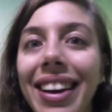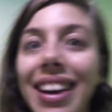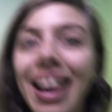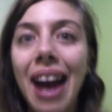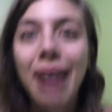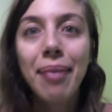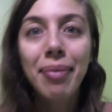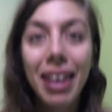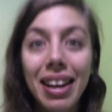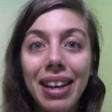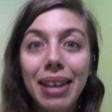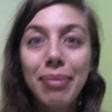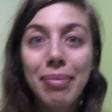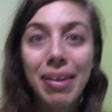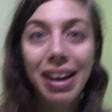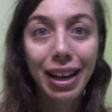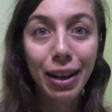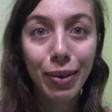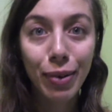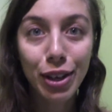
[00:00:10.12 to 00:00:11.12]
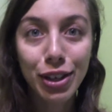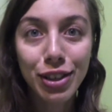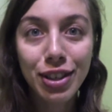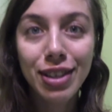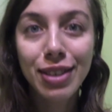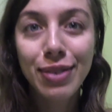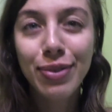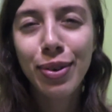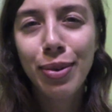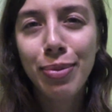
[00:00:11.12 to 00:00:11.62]
I'm getting many
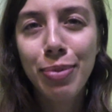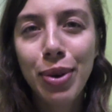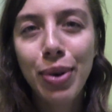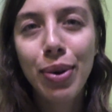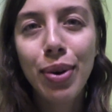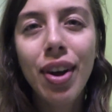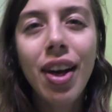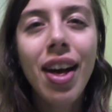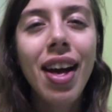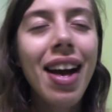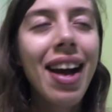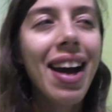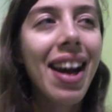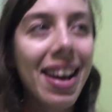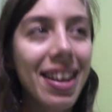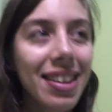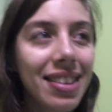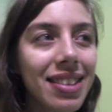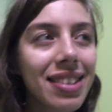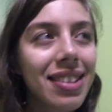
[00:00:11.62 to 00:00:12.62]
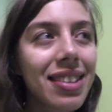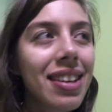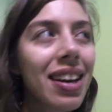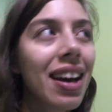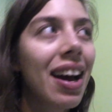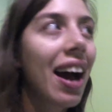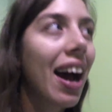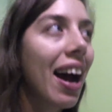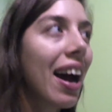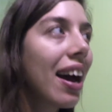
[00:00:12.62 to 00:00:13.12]
questions from you, and
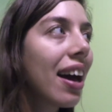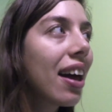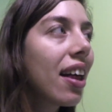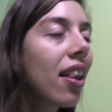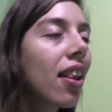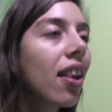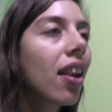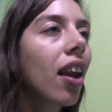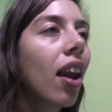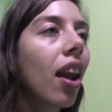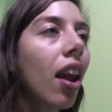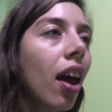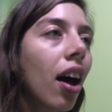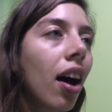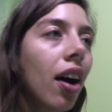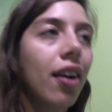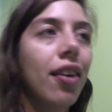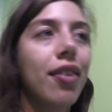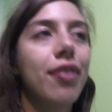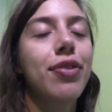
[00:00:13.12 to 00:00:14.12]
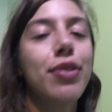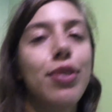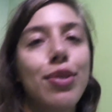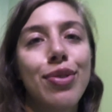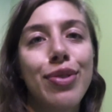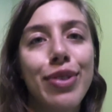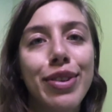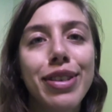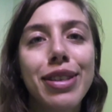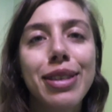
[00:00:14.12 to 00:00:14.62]
I love to
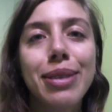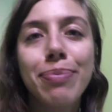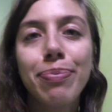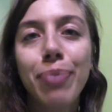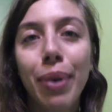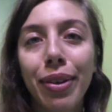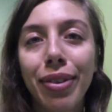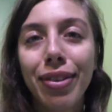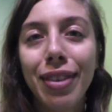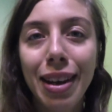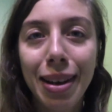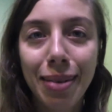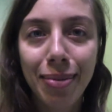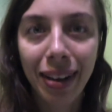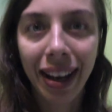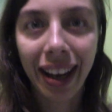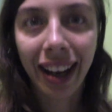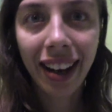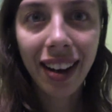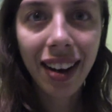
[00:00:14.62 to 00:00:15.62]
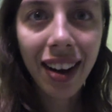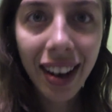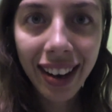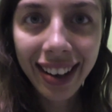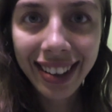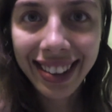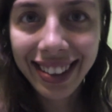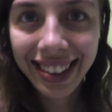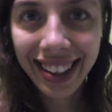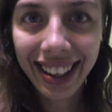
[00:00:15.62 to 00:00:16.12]
respond them like
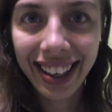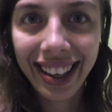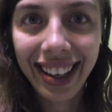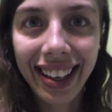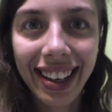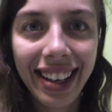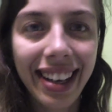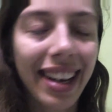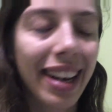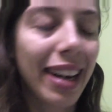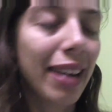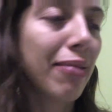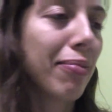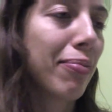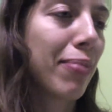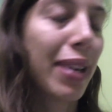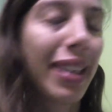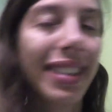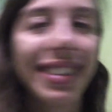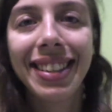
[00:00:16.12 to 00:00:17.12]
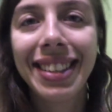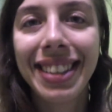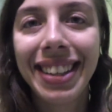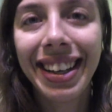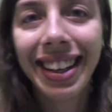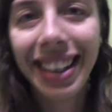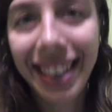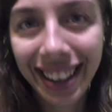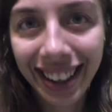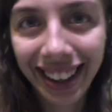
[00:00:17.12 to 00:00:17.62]
honestly and
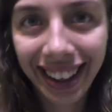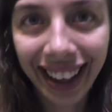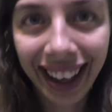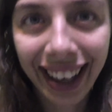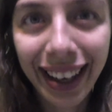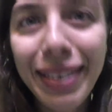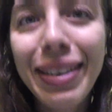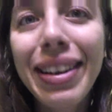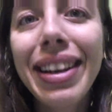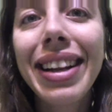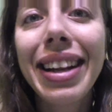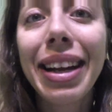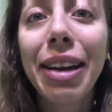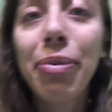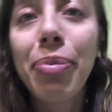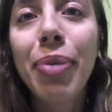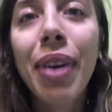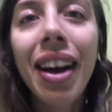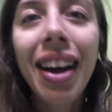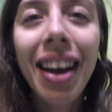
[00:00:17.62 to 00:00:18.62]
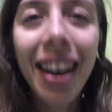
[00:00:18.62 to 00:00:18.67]
personal and like really deep.